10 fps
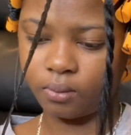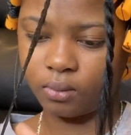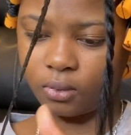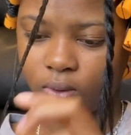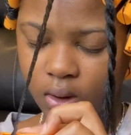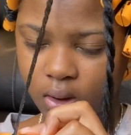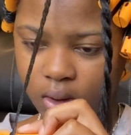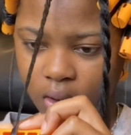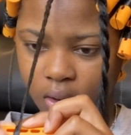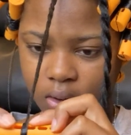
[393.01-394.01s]
And I
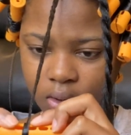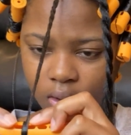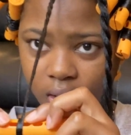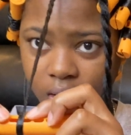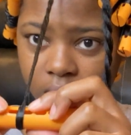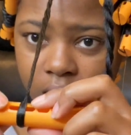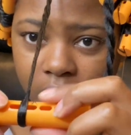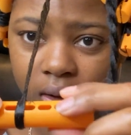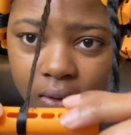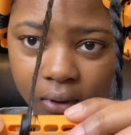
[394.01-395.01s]

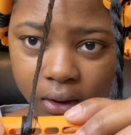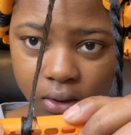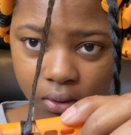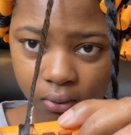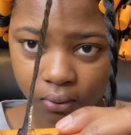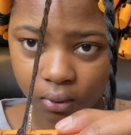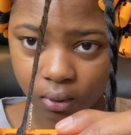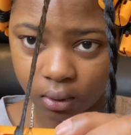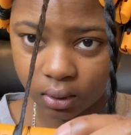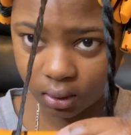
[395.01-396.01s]
kind of like to
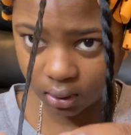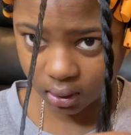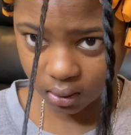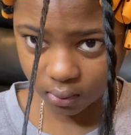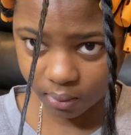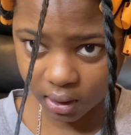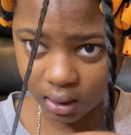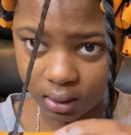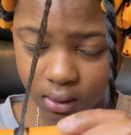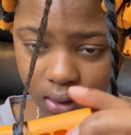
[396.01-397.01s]
roll, so you see where my
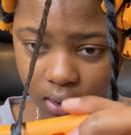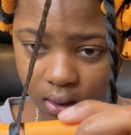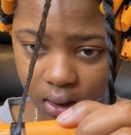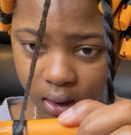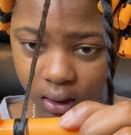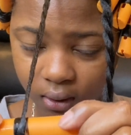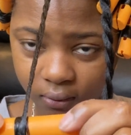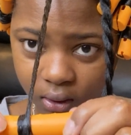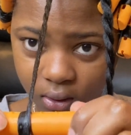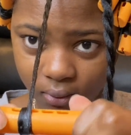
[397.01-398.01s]
ends are. I kind
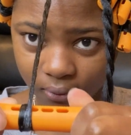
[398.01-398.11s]
of like to